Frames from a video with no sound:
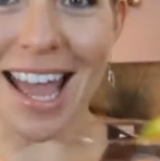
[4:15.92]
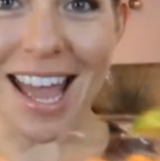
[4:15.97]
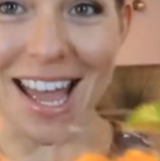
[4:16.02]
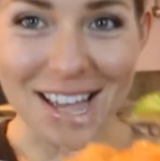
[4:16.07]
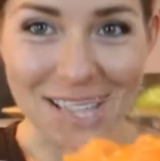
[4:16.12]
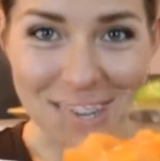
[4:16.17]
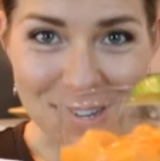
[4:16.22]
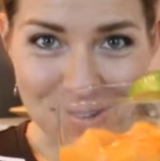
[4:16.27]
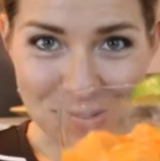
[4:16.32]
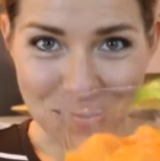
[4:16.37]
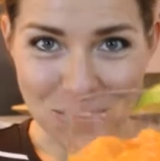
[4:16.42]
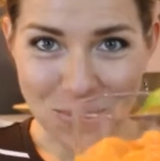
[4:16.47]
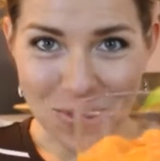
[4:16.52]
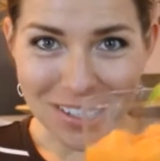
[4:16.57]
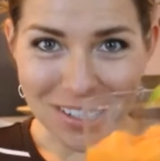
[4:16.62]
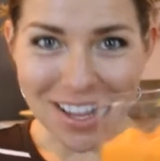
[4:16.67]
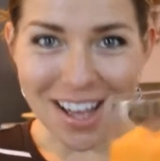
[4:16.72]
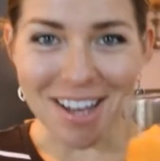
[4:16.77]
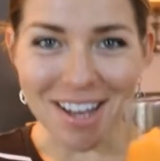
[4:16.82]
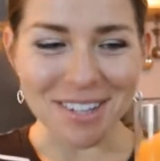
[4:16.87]
And
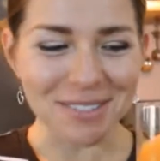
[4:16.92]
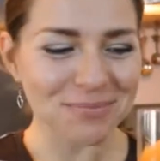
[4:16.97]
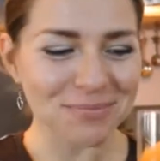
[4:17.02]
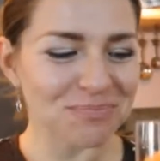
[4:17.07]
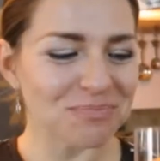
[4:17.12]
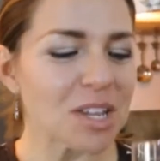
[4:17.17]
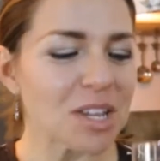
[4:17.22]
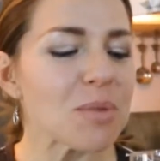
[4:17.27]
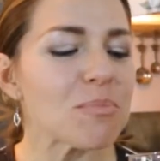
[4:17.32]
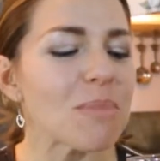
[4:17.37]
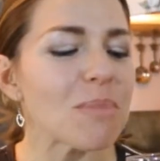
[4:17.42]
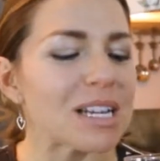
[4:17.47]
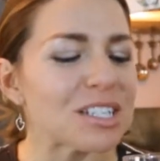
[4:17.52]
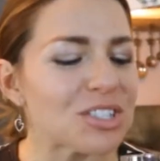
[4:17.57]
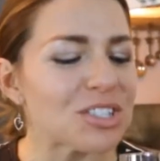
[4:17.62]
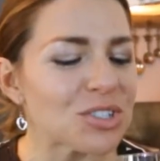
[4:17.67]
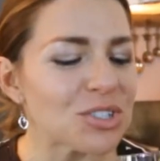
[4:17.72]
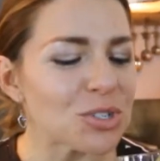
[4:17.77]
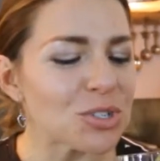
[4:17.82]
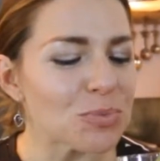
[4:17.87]
voila! My
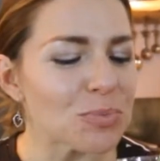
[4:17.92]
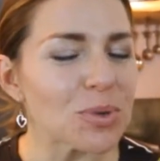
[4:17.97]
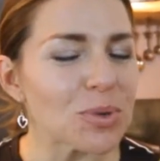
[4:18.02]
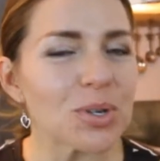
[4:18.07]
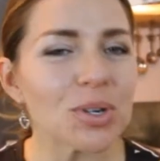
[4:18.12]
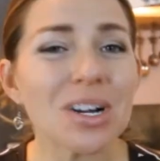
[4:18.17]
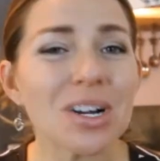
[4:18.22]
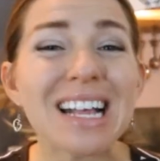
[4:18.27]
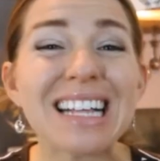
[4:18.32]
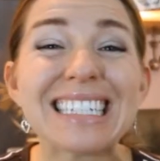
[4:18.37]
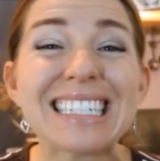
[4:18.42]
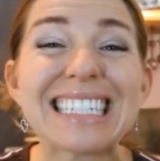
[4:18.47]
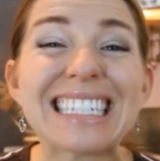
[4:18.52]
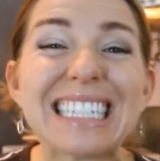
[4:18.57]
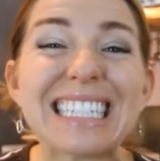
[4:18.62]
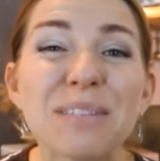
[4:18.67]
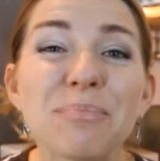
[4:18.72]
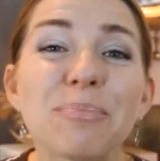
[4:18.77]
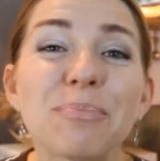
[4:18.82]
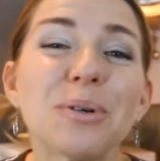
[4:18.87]
super
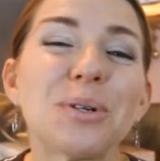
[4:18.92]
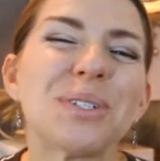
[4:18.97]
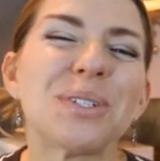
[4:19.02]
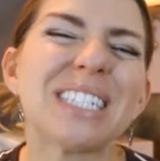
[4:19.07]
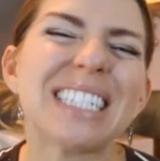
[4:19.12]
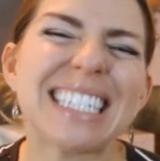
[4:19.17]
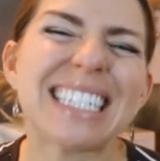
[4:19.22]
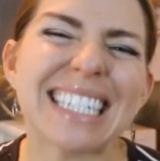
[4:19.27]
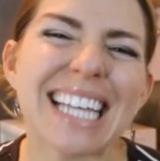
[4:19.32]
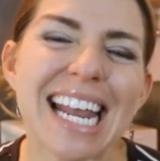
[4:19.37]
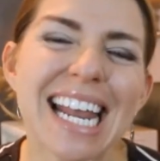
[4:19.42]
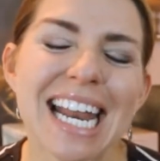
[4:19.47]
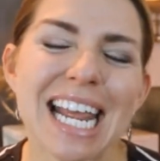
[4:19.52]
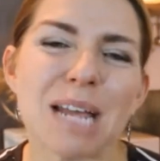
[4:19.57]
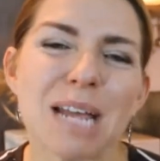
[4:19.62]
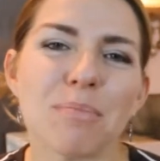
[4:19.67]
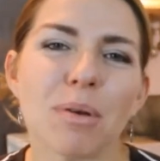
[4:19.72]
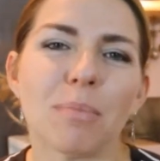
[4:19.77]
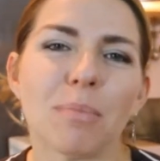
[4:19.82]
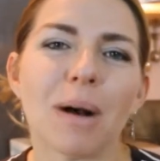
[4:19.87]
simple
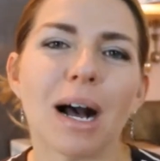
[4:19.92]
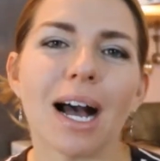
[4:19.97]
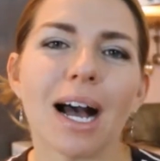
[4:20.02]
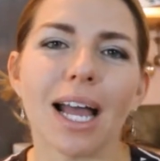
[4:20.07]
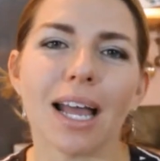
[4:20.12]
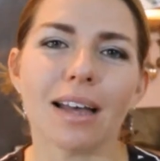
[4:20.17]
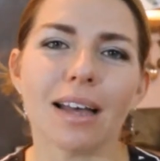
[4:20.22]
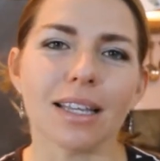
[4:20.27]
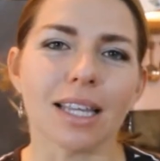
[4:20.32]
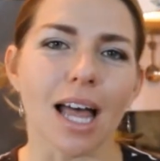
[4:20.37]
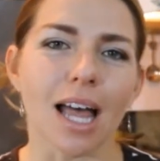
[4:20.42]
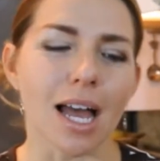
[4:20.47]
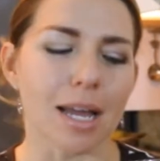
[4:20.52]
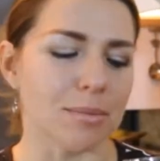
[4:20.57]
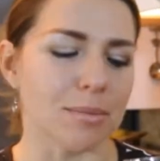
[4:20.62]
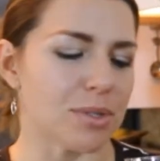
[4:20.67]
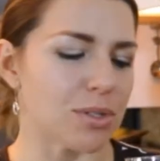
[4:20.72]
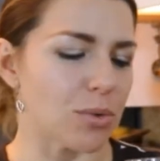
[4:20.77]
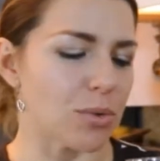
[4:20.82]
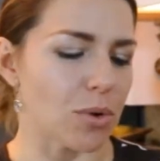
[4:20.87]
skinny papaya
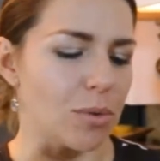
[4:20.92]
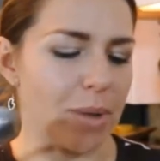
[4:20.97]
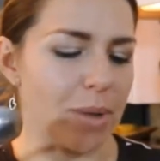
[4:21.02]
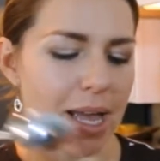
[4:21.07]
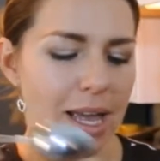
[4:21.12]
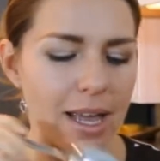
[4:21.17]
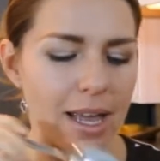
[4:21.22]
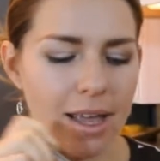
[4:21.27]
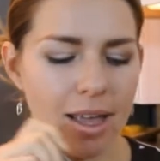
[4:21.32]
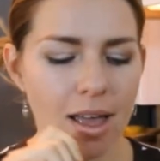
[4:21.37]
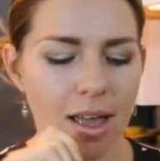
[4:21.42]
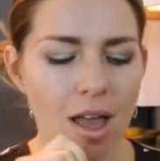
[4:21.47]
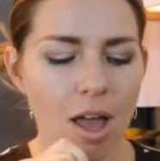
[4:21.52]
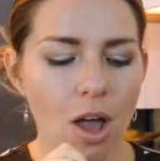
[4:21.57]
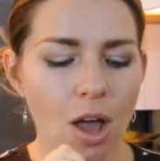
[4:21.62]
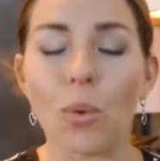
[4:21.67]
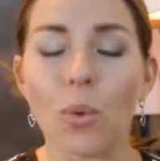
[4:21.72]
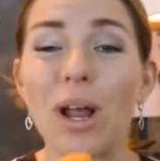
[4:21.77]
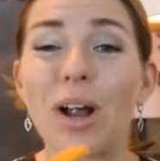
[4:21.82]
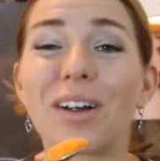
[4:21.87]
lime sorbet.
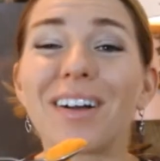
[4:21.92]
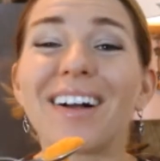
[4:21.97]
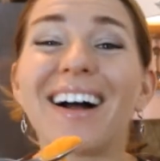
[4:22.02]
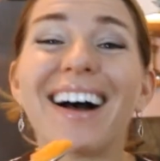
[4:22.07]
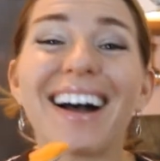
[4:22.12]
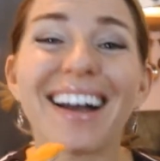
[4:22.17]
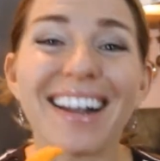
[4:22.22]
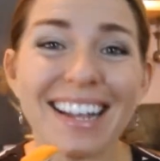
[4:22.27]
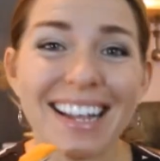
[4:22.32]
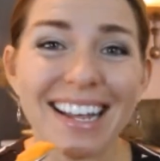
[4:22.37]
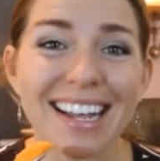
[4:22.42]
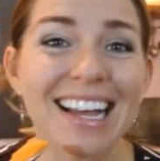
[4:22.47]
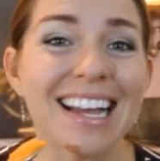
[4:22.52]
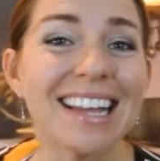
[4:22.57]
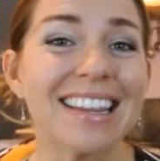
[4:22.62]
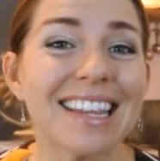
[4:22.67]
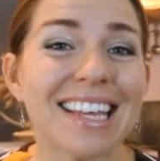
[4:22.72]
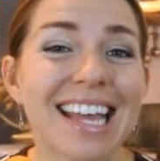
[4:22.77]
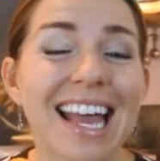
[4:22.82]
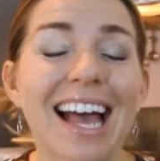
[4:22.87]
We are cutting
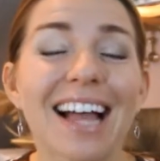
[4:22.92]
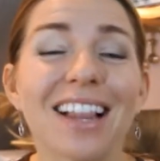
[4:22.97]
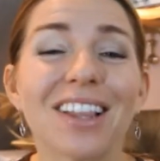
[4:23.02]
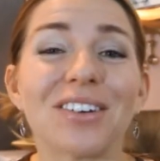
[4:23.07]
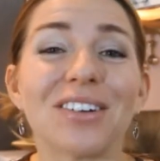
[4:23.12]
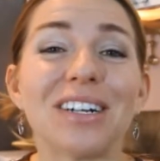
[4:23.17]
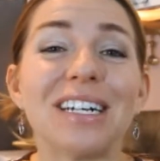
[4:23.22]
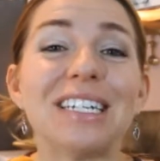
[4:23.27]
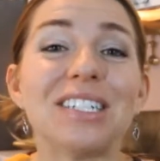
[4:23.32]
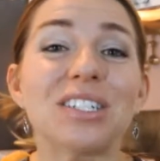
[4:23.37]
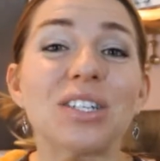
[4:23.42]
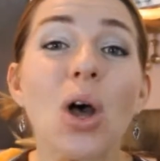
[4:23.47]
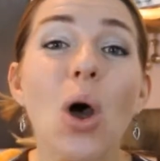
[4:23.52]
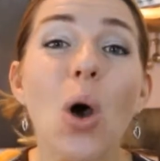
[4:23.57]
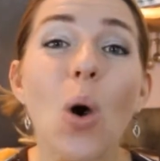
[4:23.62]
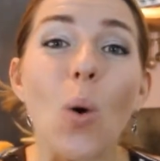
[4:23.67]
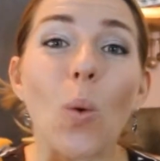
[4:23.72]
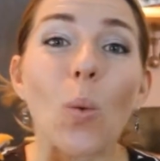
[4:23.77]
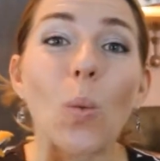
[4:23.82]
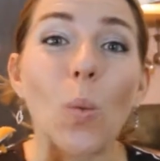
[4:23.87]
the calories
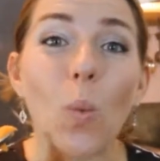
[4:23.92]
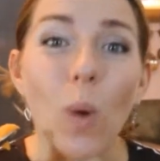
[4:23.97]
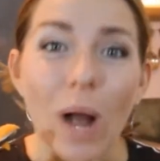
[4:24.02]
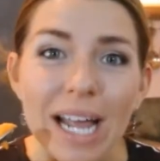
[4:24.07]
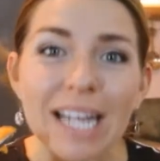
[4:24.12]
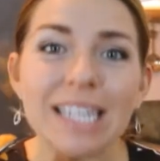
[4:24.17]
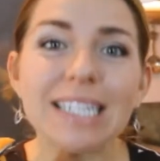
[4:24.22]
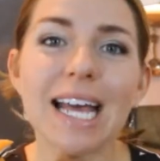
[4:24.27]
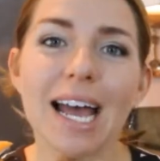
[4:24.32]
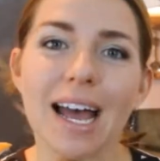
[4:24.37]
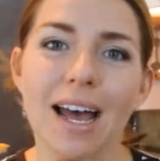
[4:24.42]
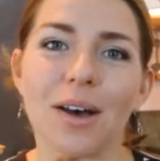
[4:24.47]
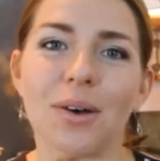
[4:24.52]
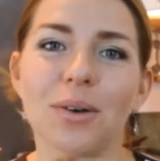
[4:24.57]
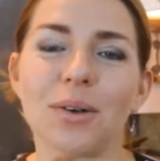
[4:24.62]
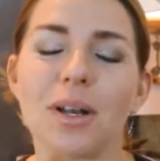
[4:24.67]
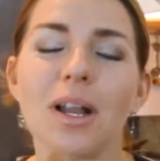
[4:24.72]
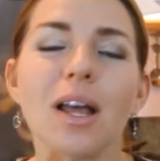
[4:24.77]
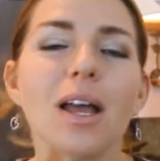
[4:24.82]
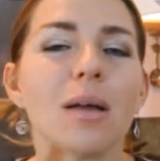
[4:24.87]
way
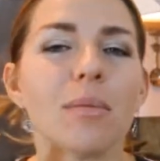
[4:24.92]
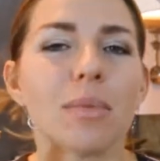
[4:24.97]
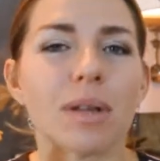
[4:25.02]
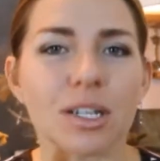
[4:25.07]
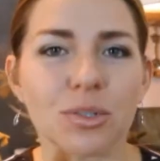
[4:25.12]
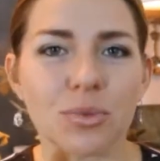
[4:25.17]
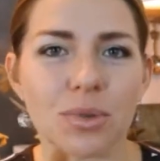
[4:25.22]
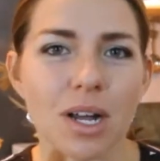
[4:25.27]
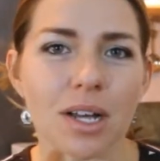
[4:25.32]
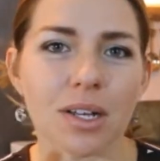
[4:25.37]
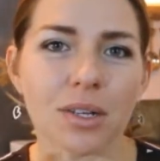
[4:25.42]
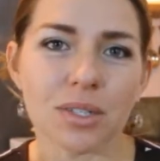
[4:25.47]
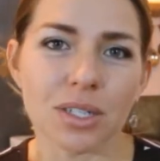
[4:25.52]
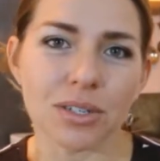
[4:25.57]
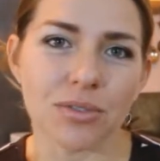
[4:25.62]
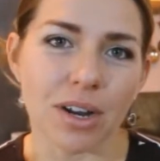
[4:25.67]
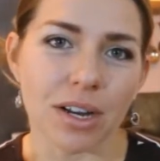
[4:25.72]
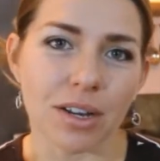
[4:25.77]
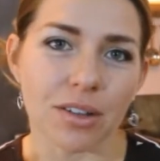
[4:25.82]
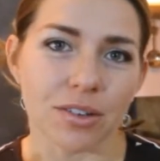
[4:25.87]
down because we're not using
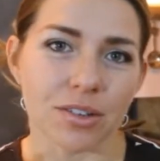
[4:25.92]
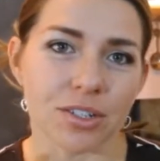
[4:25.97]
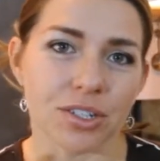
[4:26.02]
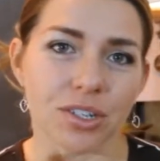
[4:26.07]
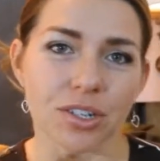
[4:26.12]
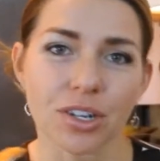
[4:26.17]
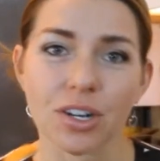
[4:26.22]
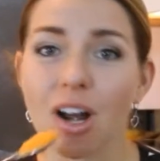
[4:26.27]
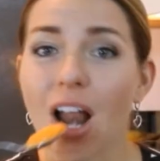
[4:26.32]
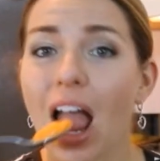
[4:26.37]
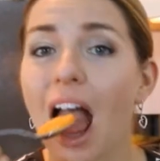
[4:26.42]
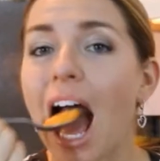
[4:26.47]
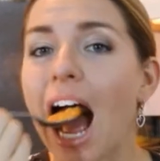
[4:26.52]
regular sugar.